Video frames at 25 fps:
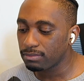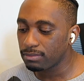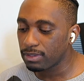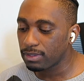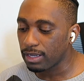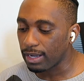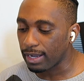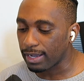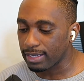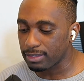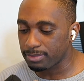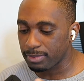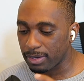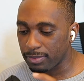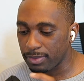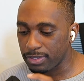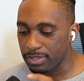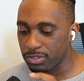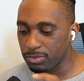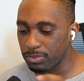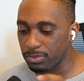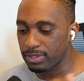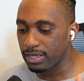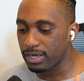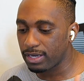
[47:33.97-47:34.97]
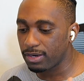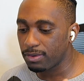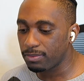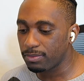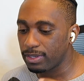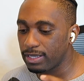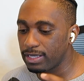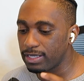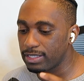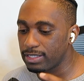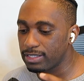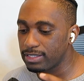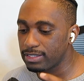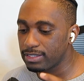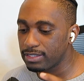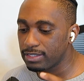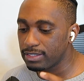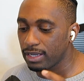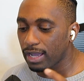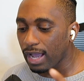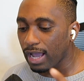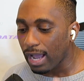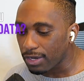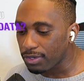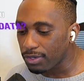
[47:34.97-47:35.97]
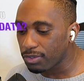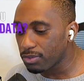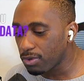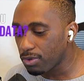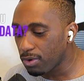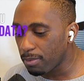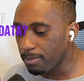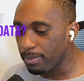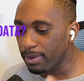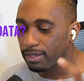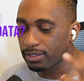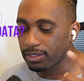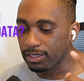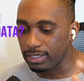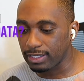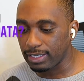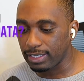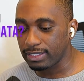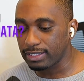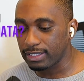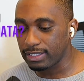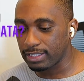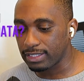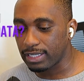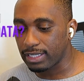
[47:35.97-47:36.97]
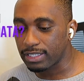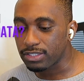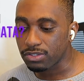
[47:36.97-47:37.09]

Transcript: I guess my question there is, how do you go about collecting that?